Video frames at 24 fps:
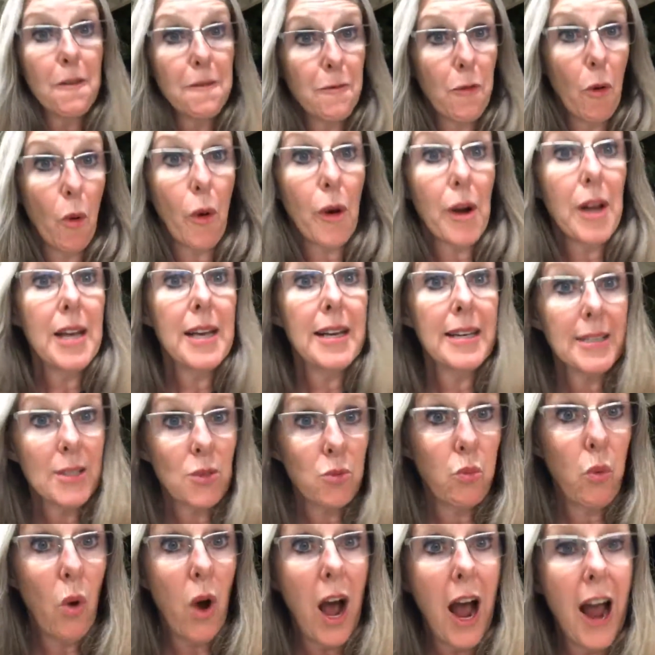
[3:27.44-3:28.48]
for his
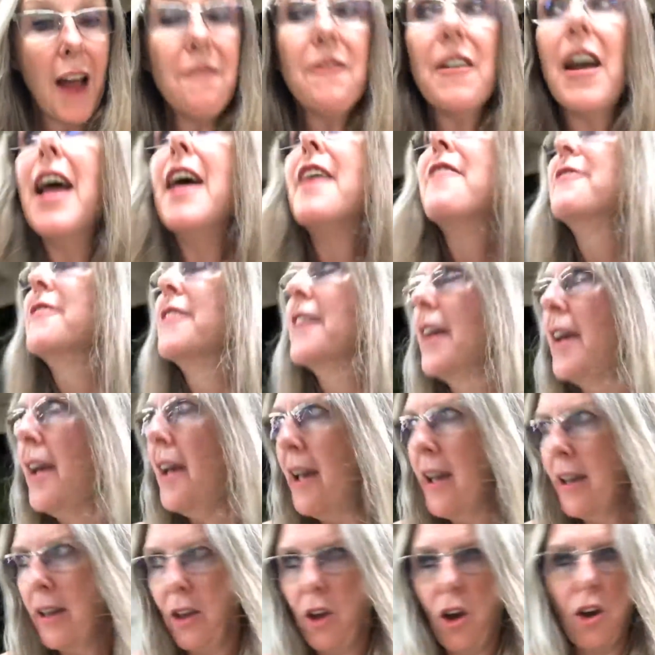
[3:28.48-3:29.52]
wife and
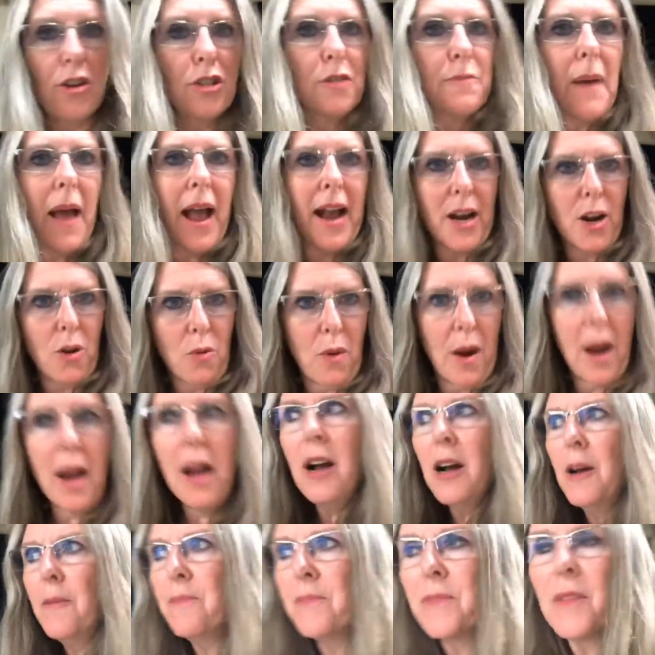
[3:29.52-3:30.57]
then goes back
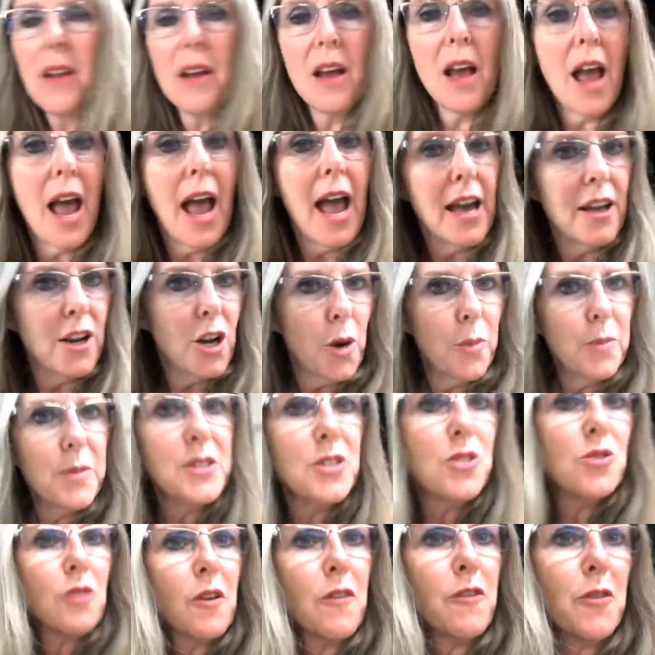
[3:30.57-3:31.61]
around and opens
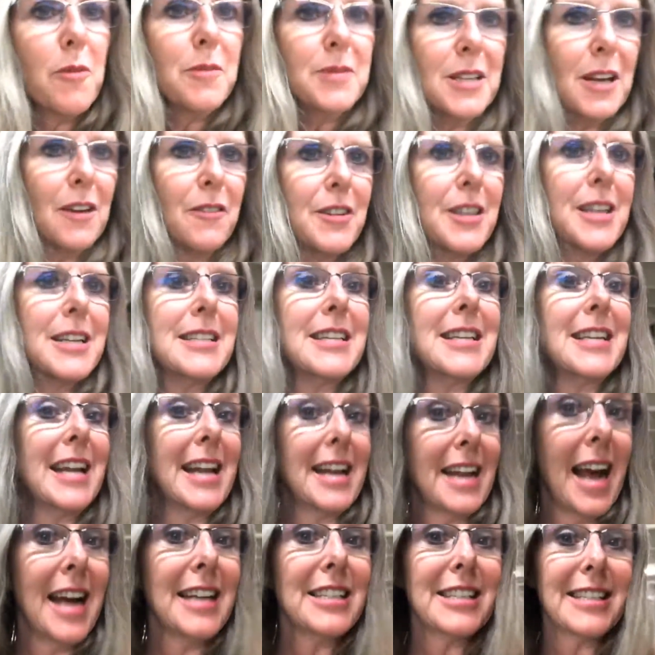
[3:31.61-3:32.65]
the door for himself and gets in. And
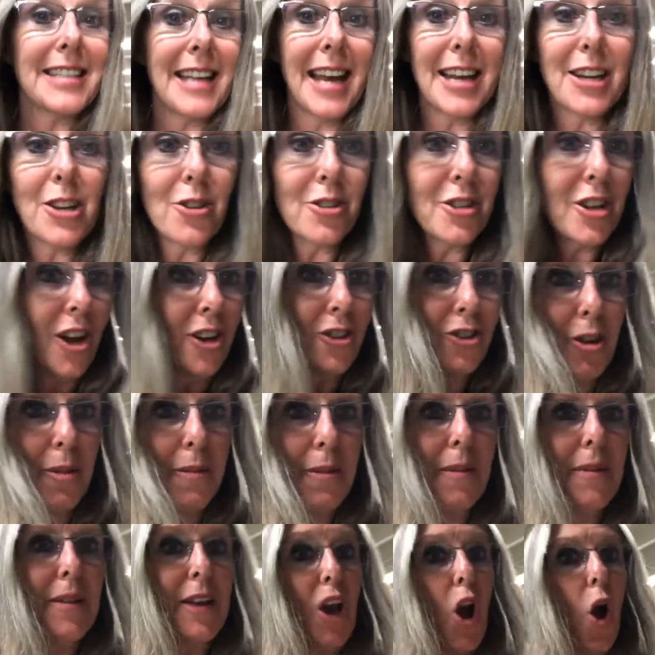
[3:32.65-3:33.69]
I just had to go talk to him.
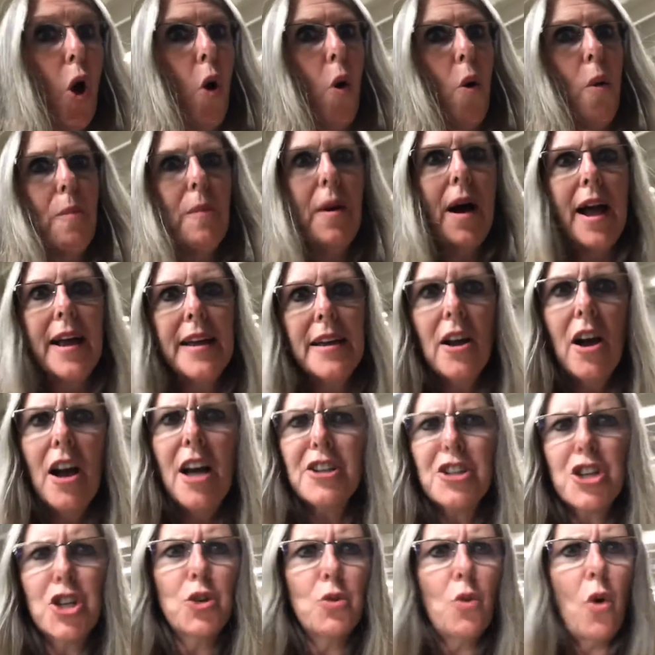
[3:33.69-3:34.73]
I'm like, oh my
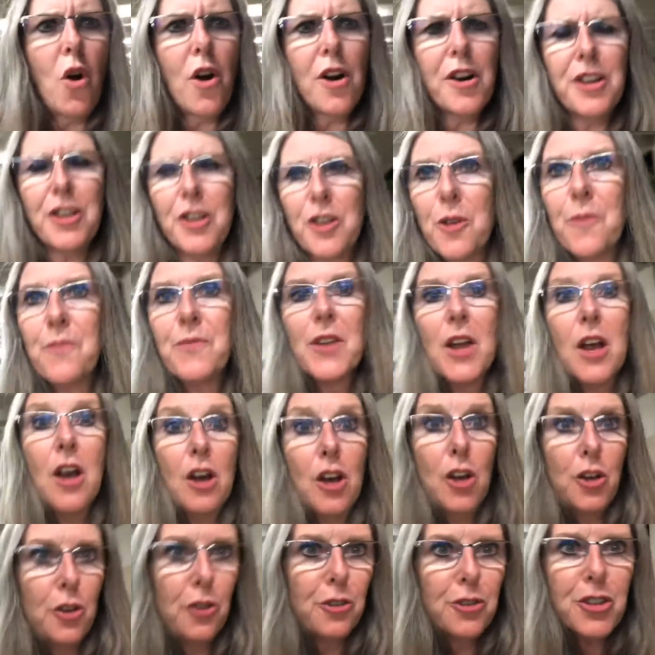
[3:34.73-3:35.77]
gosh, who are you?
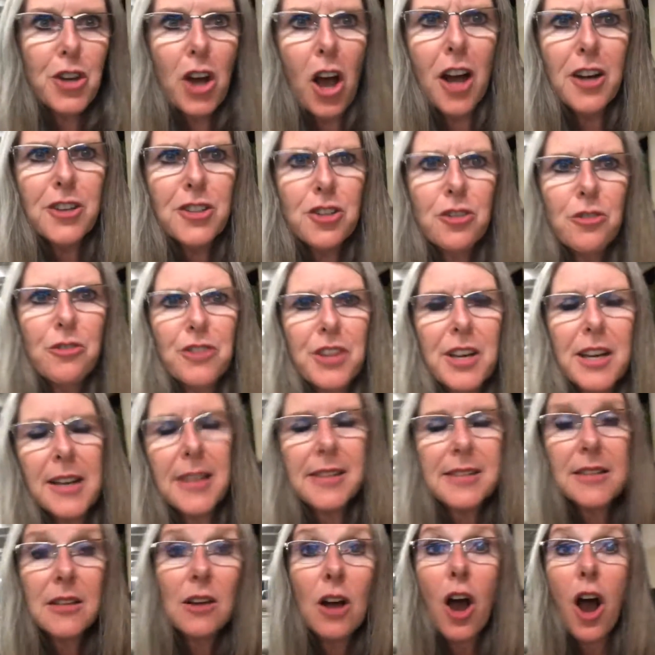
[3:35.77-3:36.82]
Who taught you this?
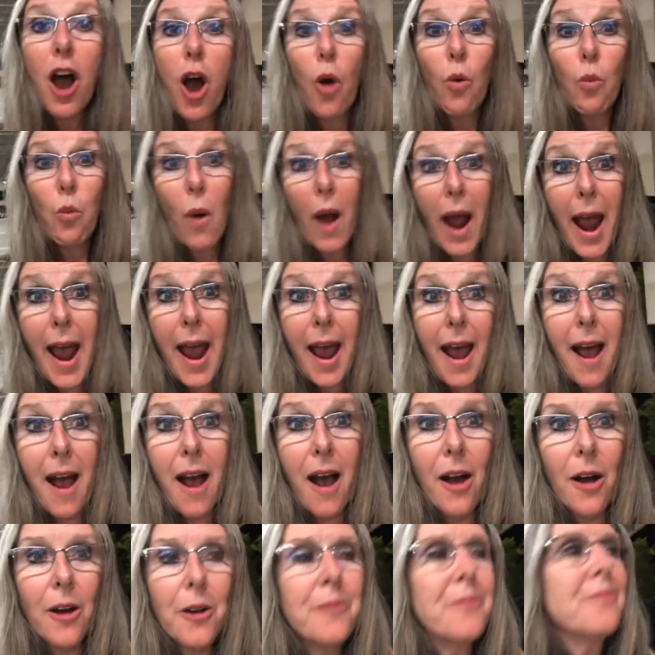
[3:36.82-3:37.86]

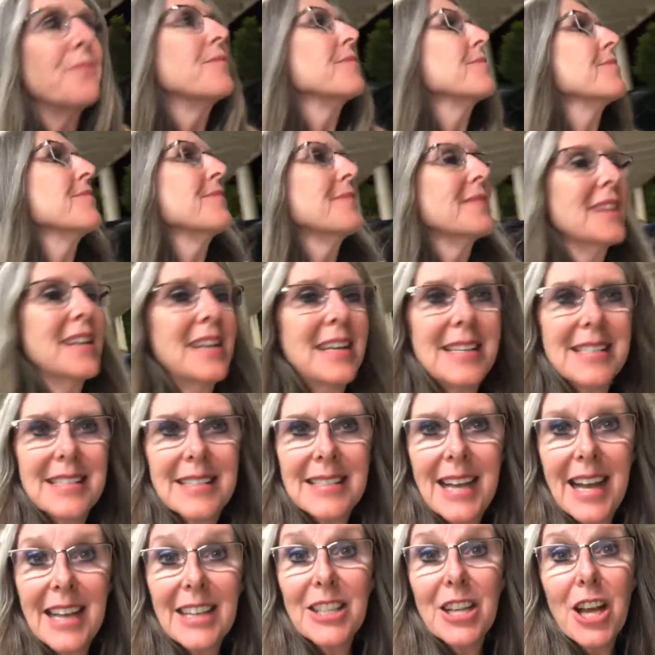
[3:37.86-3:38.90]
Wow. He's
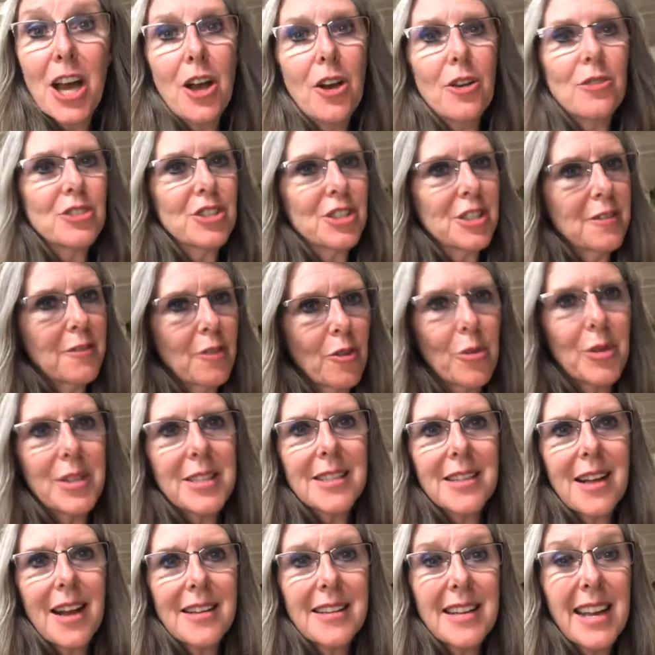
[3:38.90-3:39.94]
like, no, chivalry's
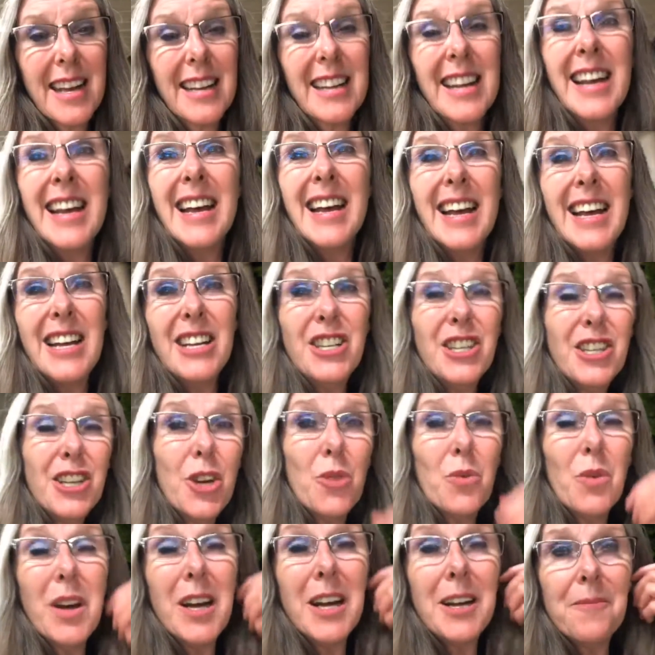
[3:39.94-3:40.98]
not dead. And you know
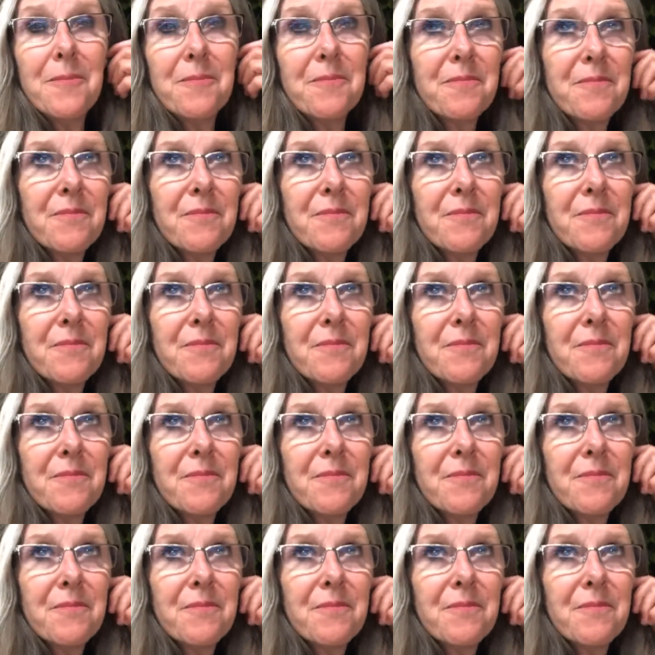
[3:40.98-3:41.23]
what?